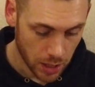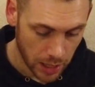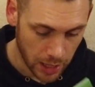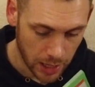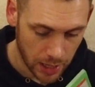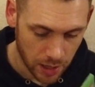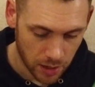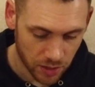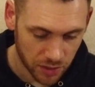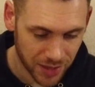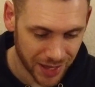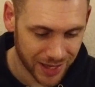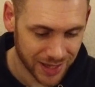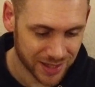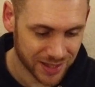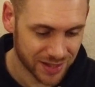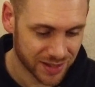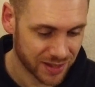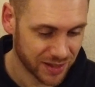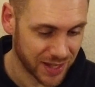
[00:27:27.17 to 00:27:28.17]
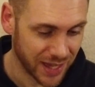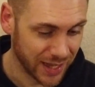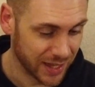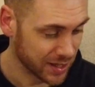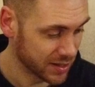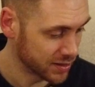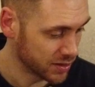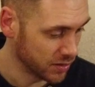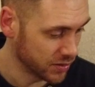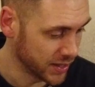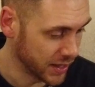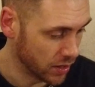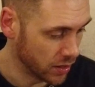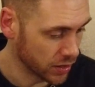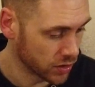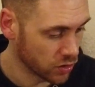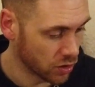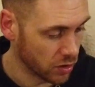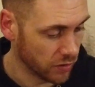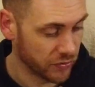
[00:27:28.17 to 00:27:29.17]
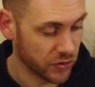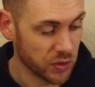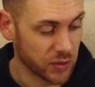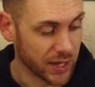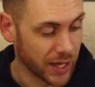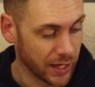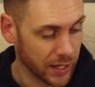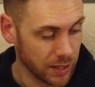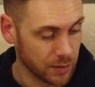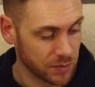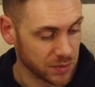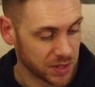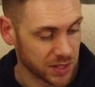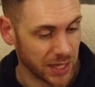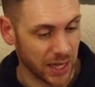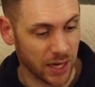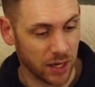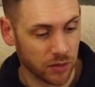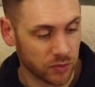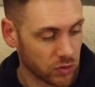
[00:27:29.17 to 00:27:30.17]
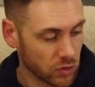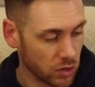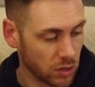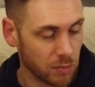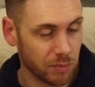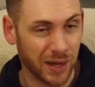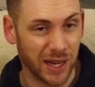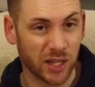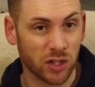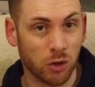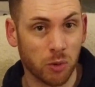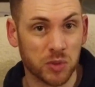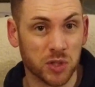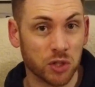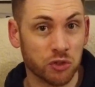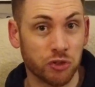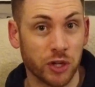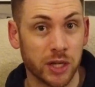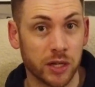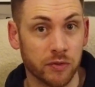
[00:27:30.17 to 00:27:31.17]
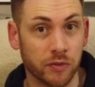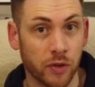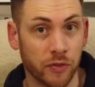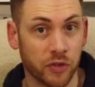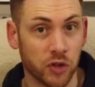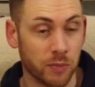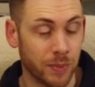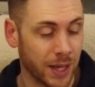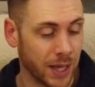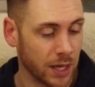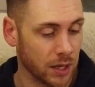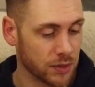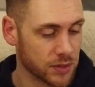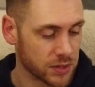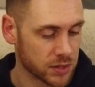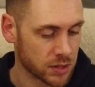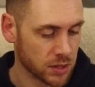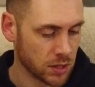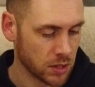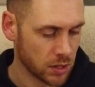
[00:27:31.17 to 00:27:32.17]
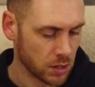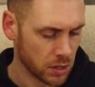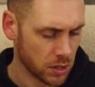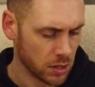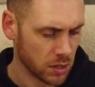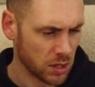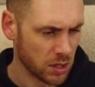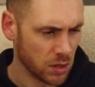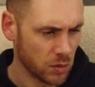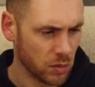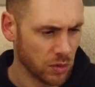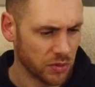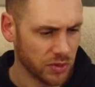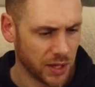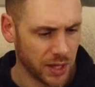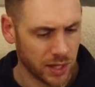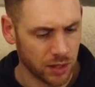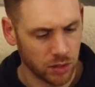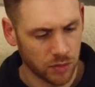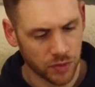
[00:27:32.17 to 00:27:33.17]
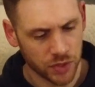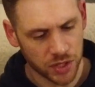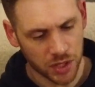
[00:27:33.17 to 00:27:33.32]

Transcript: And that's that. So yeah, I got a few games, and I've got Black Ops that are trading for a few pounds. What the hell have we